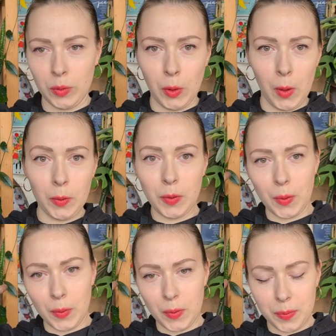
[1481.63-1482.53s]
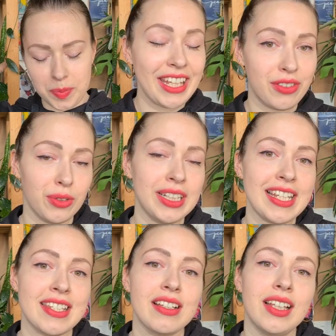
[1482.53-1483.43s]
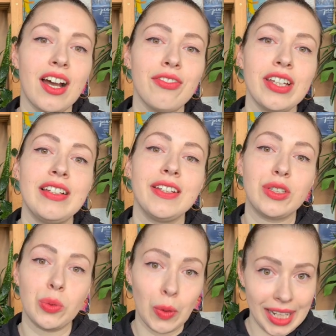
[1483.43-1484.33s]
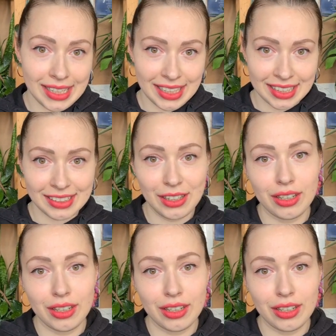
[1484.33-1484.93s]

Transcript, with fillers: If you want to say love in Lithuanian,